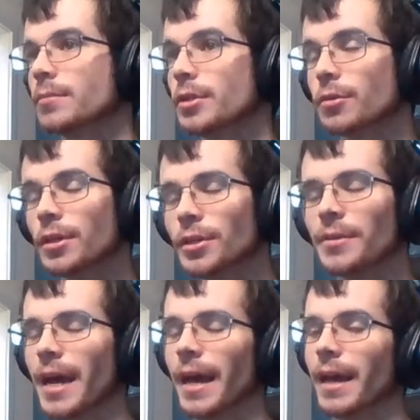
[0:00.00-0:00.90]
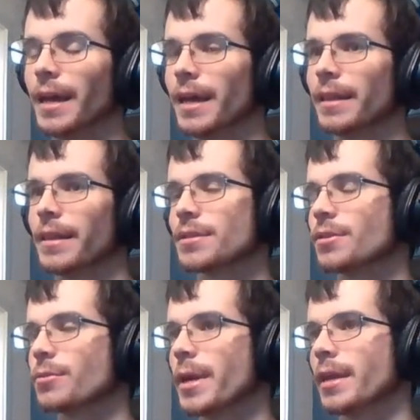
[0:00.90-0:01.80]
you can do that. And that's
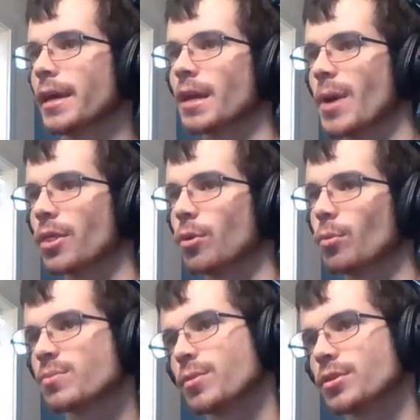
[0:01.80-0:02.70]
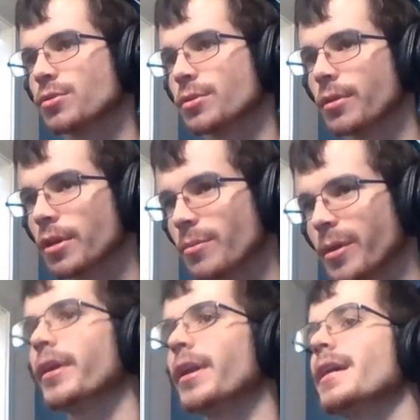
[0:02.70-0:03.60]
the great thing about the Wii Sports Resort
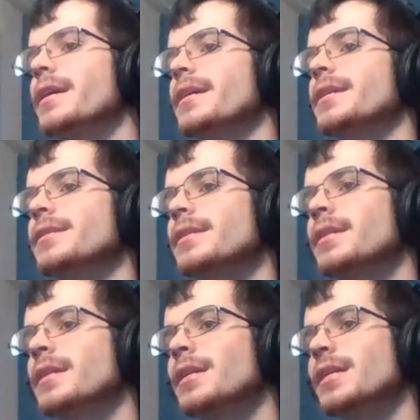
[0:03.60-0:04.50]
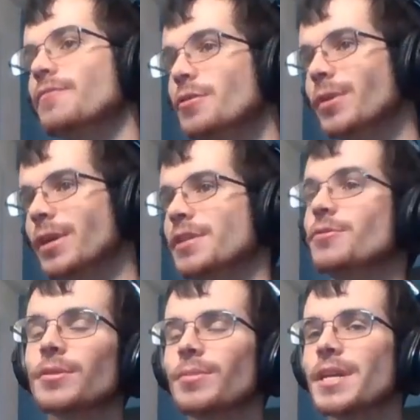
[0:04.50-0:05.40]
community is if you want to do
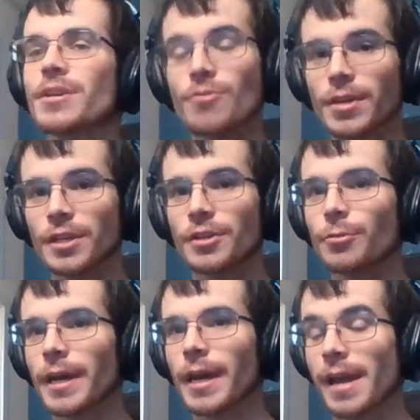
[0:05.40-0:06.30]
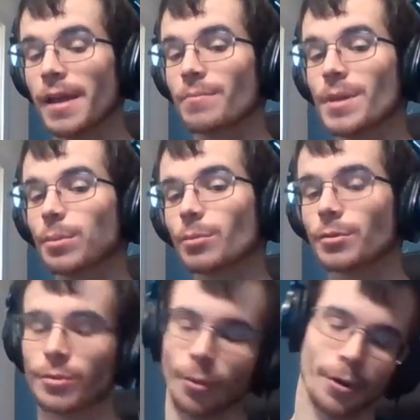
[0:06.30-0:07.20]
something, you can do it and people
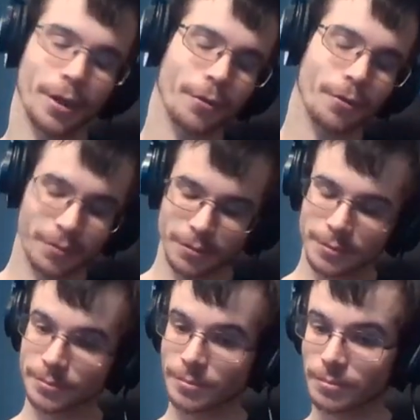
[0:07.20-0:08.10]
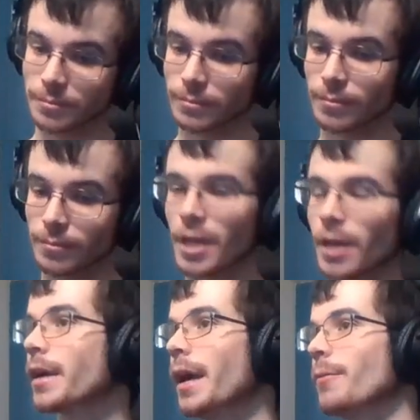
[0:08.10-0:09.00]
will support you.
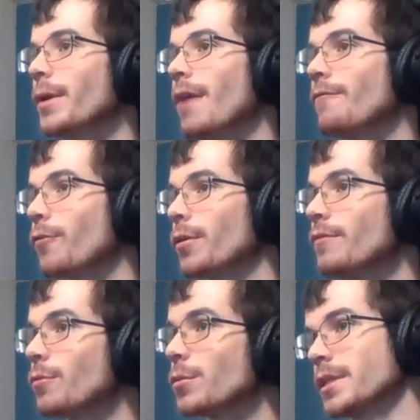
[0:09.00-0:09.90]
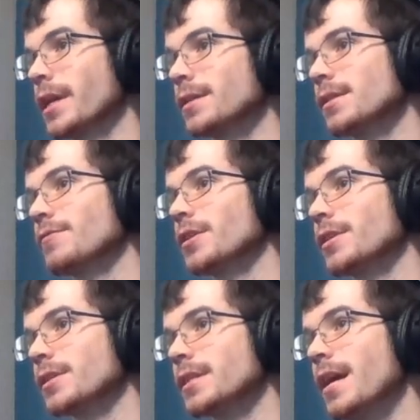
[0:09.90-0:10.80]
Okay, we got 44 seconds left on
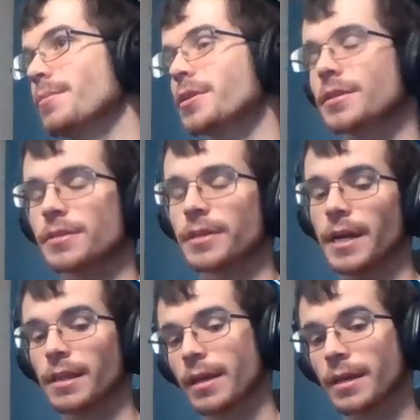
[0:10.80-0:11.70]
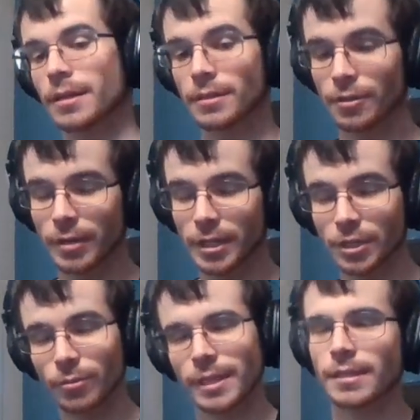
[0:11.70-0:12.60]
this timer. Is there anything
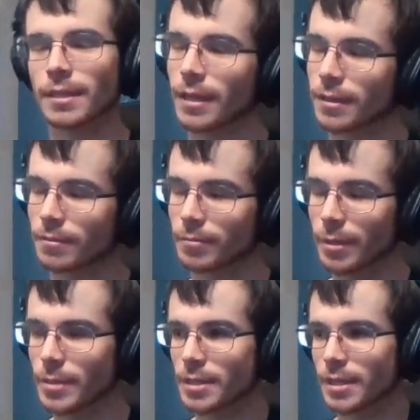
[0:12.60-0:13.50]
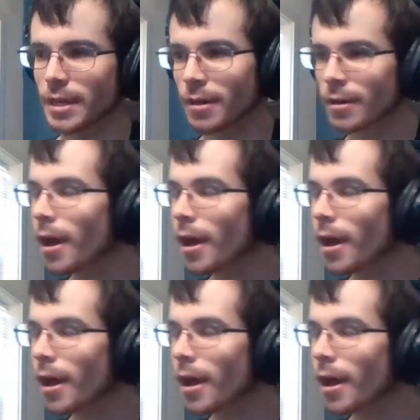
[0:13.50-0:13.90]
donation-wise that can be said here?